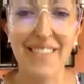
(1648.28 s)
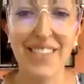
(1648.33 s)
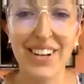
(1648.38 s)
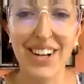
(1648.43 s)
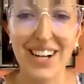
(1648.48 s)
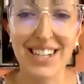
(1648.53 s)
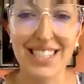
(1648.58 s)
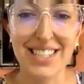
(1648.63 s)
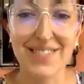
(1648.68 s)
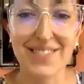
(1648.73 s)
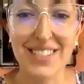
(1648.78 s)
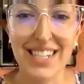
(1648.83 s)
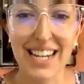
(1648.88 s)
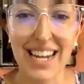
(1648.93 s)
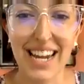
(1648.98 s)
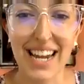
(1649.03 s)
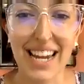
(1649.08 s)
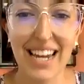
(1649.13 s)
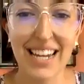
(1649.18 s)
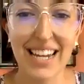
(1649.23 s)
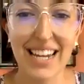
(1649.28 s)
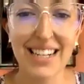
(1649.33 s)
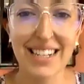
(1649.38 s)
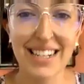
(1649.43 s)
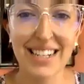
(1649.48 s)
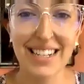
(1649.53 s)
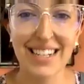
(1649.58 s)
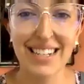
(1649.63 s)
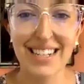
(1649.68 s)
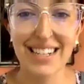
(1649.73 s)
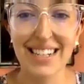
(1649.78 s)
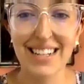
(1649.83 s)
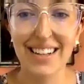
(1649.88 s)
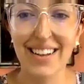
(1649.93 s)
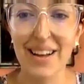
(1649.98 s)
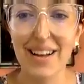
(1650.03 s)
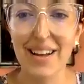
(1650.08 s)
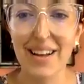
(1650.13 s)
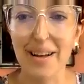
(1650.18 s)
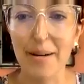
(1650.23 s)
Have an awesome day.
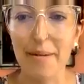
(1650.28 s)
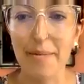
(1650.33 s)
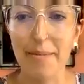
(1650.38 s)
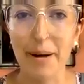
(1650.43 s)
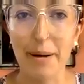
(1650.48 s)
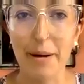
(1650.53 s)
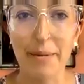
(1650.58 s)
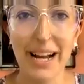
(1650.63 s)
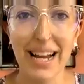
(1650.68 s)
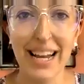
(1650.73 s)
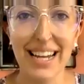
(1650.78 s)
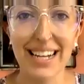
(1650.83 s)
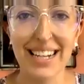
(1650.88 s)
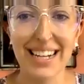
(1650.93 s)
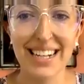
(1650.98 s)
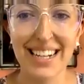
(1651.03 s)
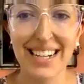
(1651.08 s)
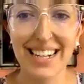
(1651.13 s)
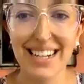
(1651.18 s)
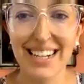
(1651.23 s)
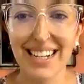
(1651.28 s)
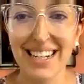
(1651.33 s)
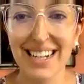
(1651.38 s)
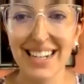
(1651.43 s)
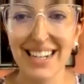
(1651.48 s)
Bye-bye.